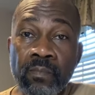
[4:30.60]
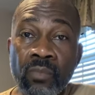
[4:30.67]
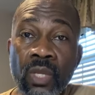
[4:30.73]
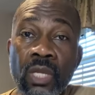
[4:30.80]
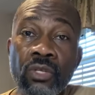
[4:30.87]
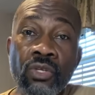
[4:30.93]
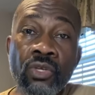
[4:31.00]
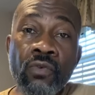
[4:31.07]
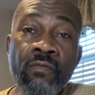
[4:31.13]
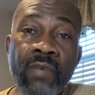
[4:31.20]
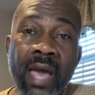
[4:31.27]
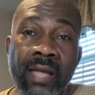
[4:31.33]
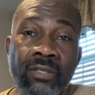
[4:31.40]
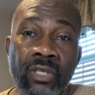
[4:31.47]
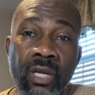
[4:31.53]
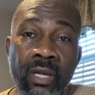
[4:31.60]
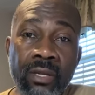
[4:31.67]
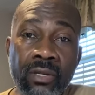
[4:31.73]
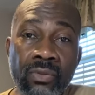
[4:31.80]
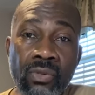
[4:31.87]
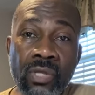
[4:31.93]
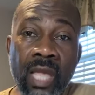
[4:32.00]
You've got to
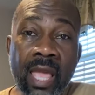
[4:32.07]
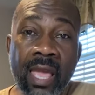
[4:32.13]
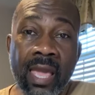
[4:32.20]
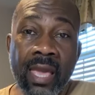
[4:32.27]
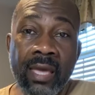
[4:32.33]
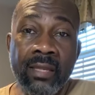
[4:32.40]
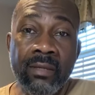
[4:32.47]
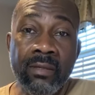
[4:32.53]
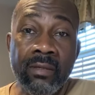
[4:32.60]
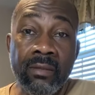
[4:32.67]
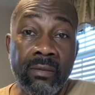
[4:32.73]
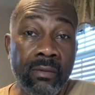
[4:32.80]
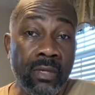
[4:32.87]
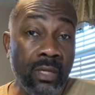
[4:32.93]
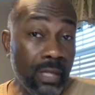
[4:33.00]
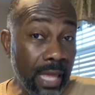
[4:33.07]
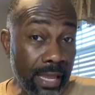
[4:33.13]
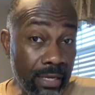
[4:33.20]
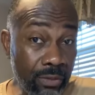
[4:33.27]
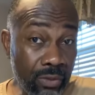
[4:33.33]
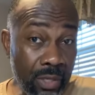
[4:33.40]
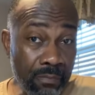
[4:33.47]
understand,
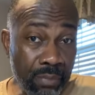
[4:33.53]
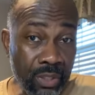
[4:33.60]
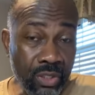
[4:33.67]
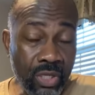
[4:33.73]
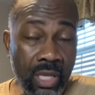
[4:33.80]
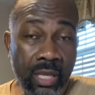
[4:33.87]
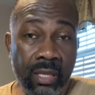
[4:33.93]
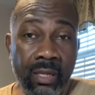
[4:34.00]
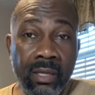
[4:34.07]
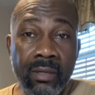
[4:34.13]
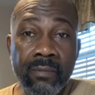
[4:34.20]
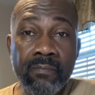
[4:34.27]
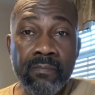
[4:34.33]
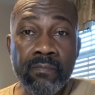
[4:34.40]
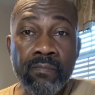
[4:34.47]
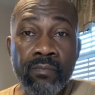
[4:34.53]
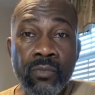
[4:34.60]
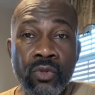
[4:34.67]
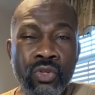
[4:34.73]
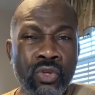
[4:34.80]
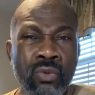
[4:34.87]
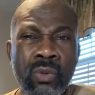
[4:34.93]
ladies in particular,
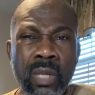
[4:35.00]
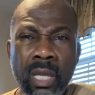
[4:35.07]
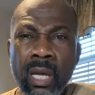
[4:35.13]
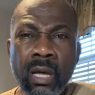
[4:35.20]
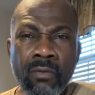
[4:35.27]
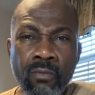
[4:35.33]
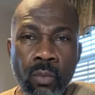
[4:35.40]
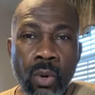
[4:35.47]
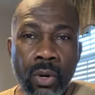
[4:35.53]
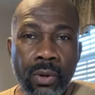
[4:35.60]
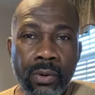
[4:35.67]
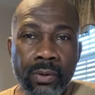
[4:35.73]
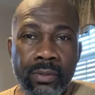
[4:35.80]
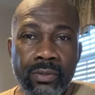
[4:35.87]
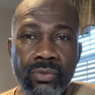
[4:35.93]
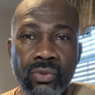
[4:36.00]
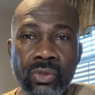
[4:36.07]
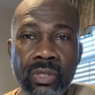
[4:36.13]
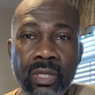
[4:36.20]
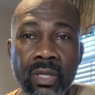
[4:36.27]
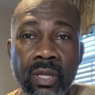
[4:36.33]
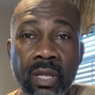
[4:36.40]
you love words.
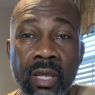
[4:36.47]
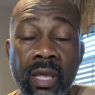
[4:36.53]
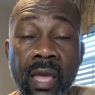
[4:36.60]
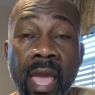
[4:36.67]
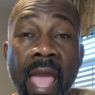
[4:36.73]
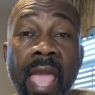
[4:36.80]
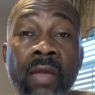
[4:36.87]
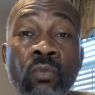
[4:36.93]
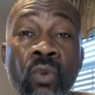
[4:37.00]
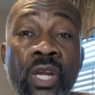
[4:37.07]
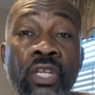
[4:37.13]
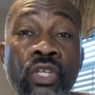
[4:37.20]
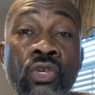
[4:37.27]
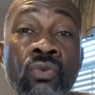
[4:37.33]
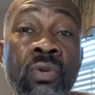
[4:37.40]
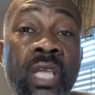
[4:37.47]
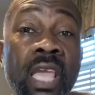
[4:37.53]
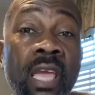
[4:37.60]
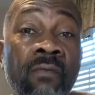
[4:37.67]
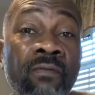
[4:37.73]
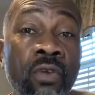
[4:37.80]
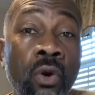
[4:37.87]
And when you
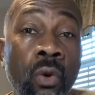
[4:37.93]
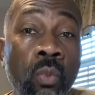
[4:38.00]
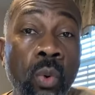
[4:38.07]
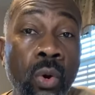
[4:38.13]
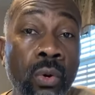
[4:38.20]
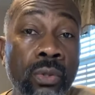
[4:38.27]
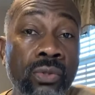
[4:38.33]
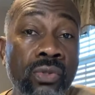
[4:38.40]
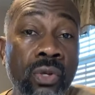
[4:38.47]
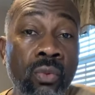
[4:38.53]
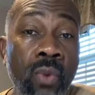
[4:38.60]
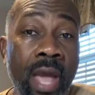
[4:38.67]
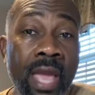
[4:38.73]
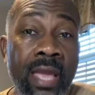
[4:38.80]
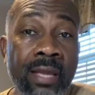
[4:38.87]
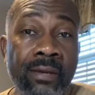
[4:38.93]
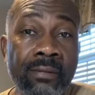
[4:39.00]
give your words away,